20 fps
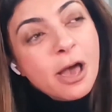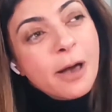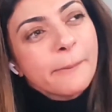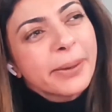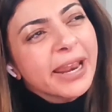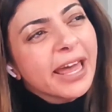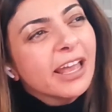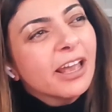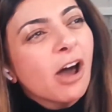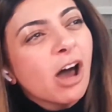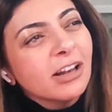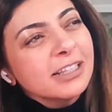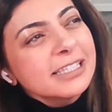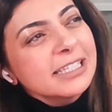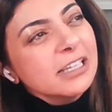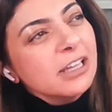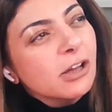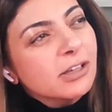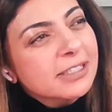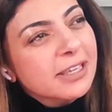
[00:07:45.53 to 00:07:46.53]
But I
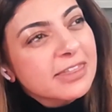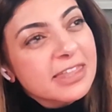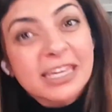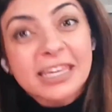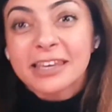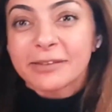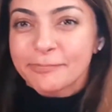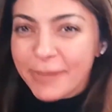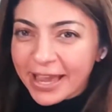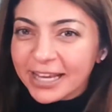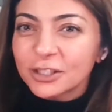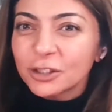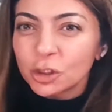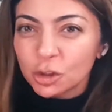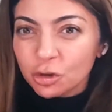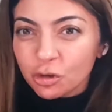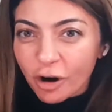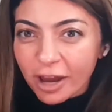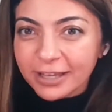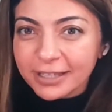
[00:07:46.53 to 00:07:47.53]
honestly also think back to
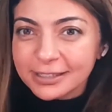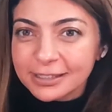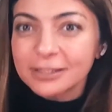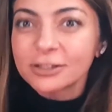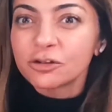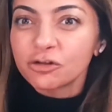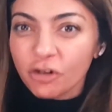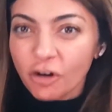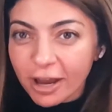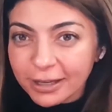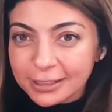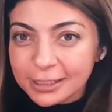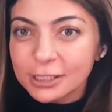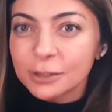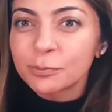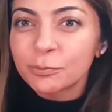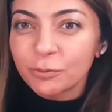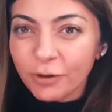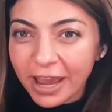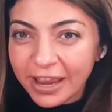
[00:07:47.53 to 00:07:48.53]
trust,
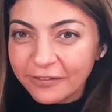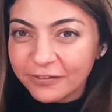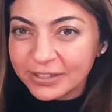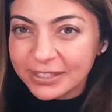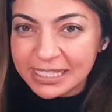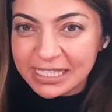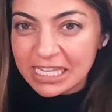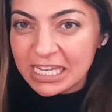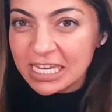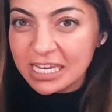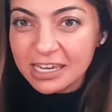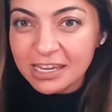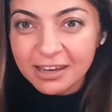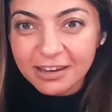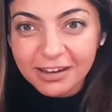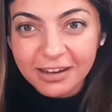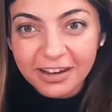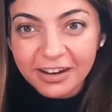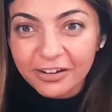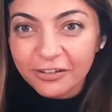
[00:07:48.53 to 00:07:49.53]
privacy,
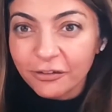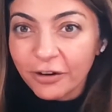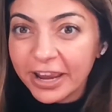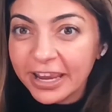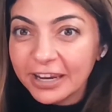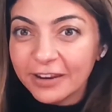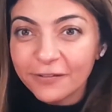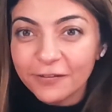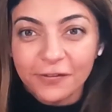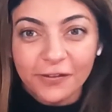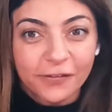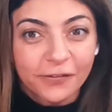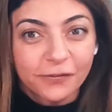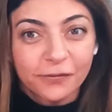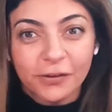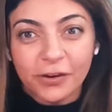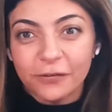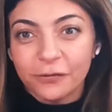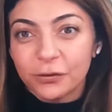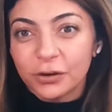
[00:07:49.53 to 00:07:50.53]
right?
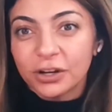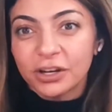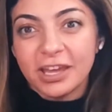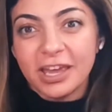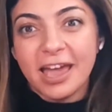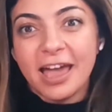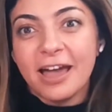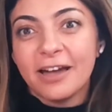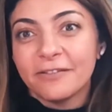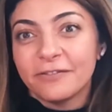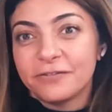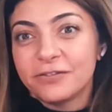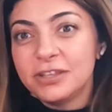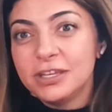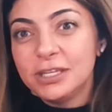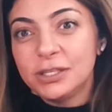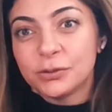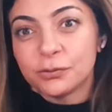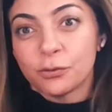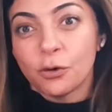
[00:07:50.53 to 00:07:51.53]
If we're going to have
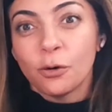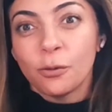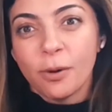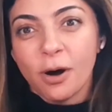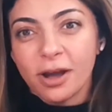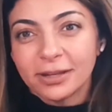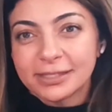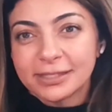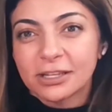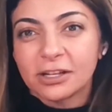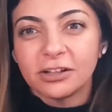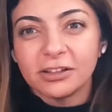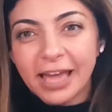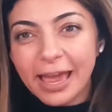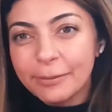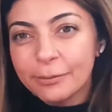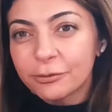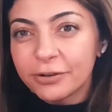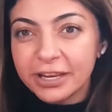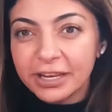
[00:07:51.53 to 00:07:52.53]
these robots
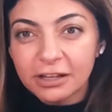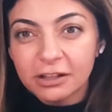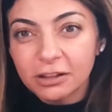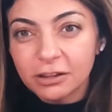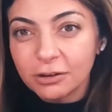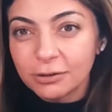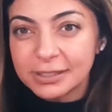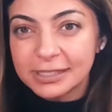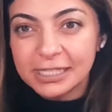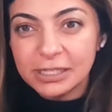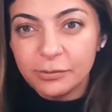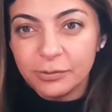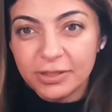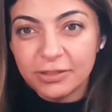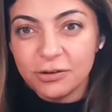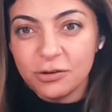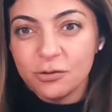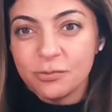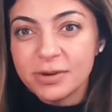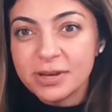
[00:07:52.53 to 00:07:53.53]
collaborate closely with
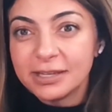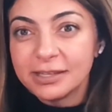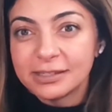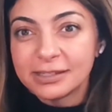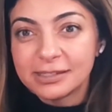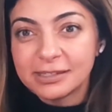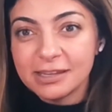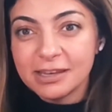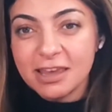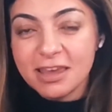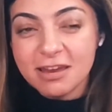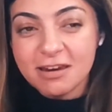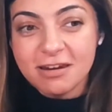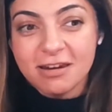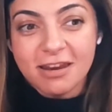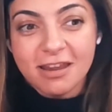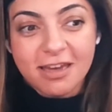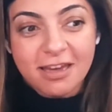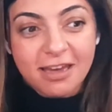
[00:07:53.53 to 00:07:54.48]
humans in